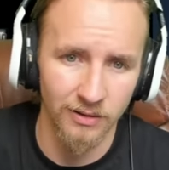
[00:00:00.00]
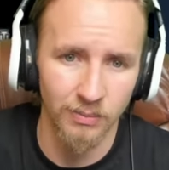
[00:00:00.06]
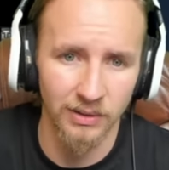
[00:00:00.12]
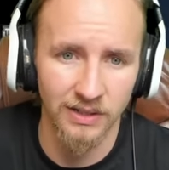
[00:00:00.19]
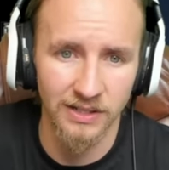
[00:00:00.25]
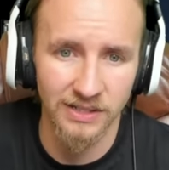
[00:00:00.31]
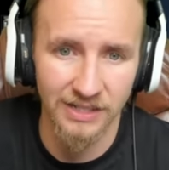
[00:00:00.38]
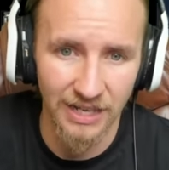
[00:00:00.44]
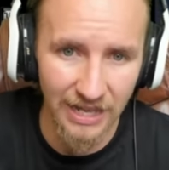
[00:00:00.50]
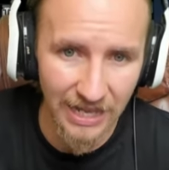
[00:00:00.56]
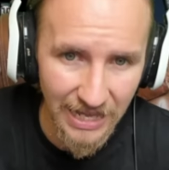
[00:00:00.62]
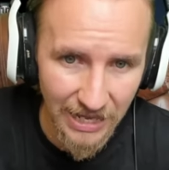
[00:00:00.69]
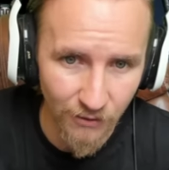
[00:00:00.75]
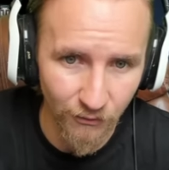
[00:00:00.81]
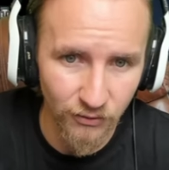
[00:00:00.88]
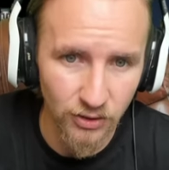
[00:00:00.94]
Because
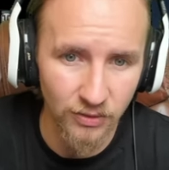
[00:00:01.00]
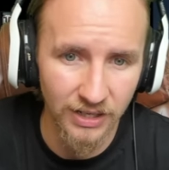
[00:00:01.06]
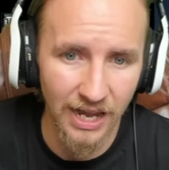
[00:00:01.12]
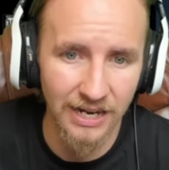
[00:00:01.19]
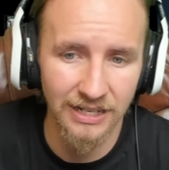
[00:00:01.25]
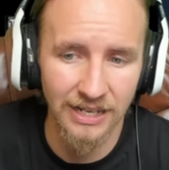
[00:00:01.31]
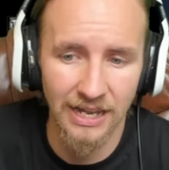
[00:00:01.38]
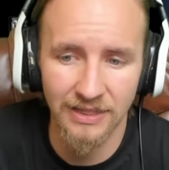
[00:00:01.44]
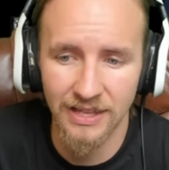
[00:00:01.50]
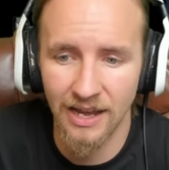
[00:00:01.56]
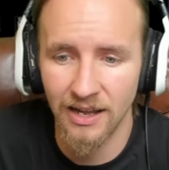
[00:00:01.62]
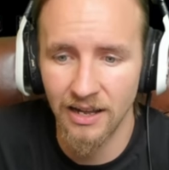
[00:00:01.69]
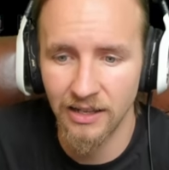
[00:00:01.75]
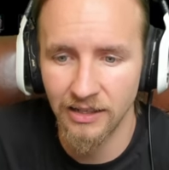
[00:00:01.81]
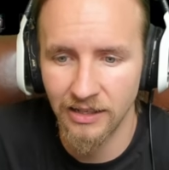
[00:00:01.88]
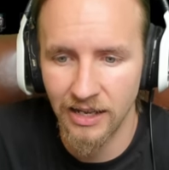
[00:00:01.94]
if you can get that
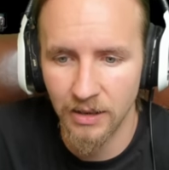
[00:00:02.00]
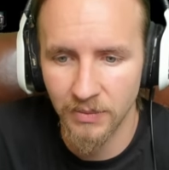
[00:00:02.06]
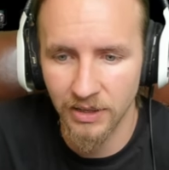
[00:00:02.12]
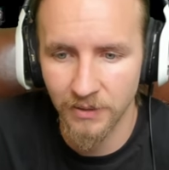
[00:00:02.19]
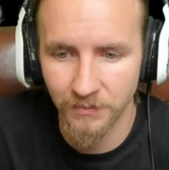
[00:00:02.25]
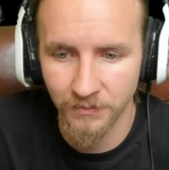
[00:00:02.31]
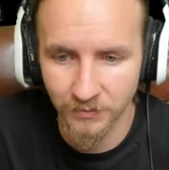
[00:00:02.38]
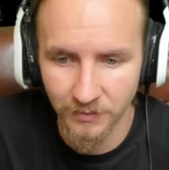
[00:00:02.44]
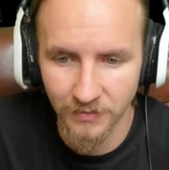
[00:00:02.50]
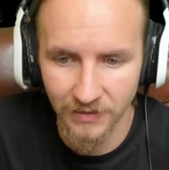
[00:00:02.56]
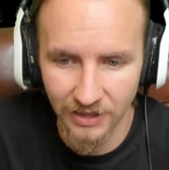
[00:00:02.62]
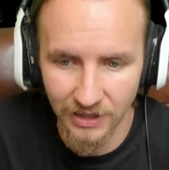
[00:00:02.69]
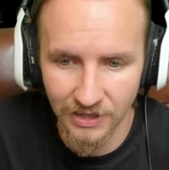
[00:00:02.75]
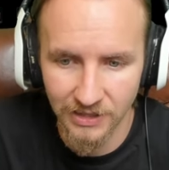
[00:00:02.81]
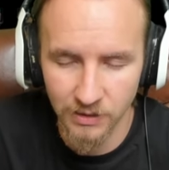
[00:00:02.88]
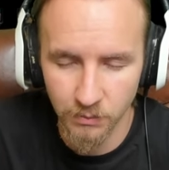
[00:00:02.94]
Halama,
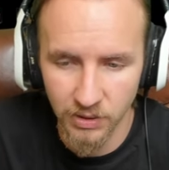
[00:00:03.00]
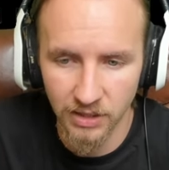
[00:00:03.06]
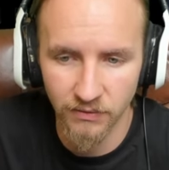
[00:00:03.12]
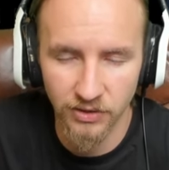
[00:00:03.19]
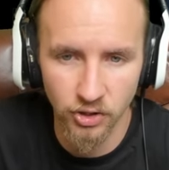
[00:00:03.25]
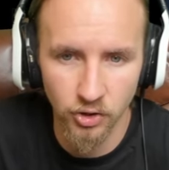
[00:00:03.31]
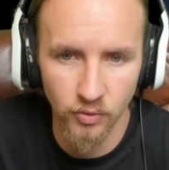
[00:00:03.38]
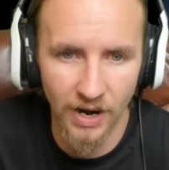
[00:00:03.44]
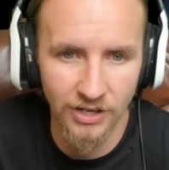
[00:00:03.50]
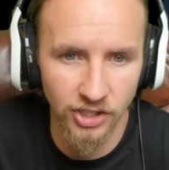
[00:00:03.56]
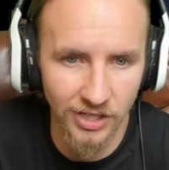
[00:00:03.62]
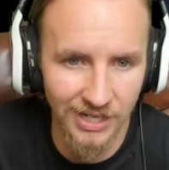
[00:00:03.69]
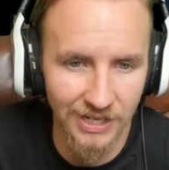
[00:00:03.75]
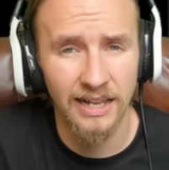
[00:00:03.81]
it's a bit of a tragedy.